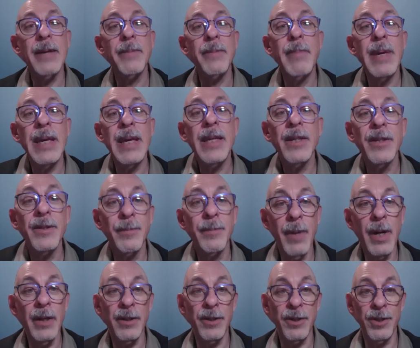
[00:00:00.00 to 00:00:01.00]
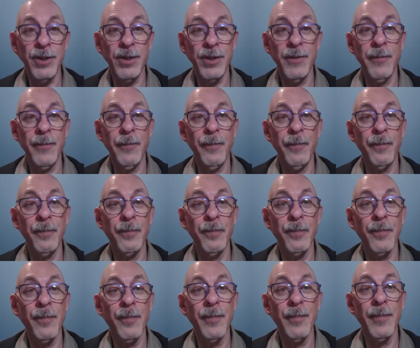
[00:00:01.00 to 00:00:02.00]
make as much
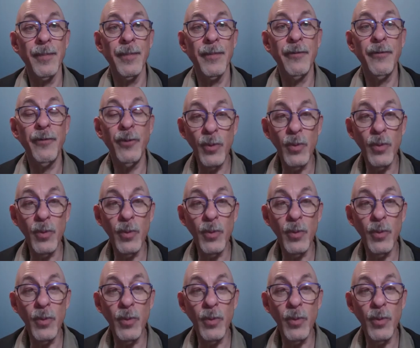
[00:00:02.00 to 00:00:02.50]
food